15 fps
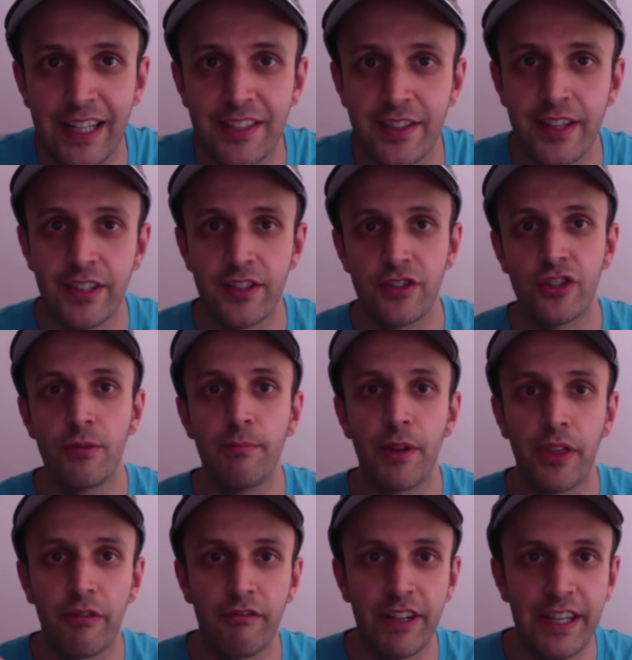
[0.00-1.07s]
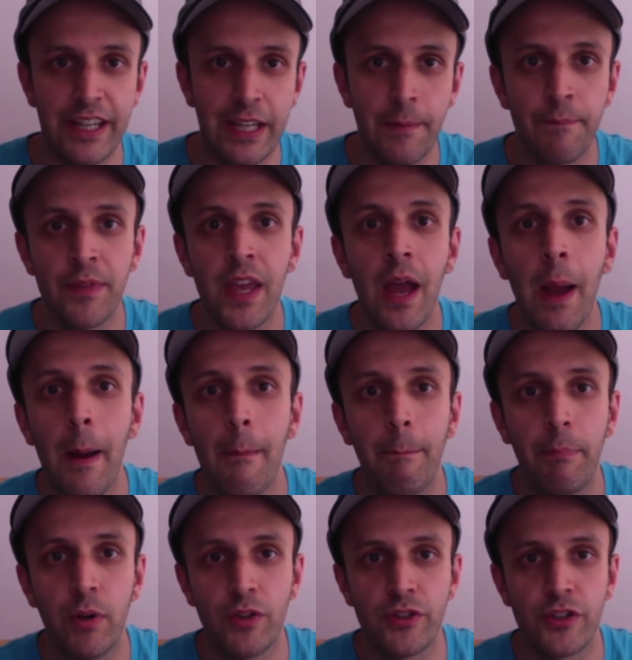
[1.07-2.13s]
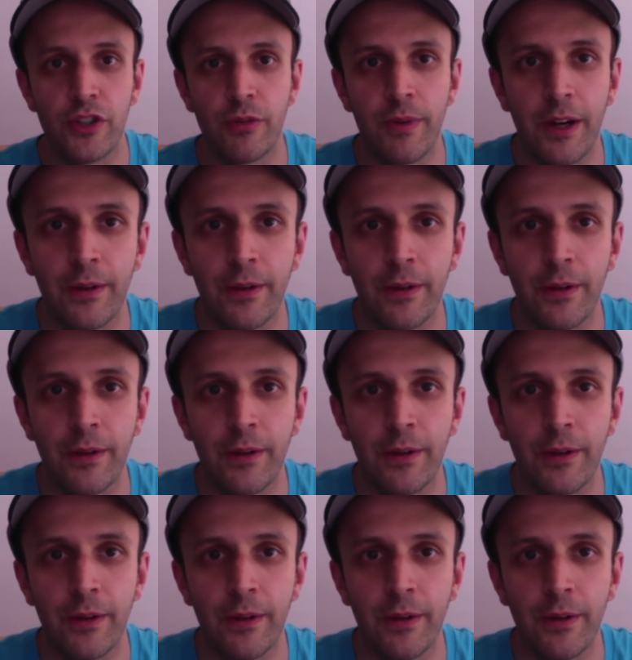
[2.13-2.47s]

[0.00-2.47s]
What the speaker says: So this is number 3, Buzzsumo.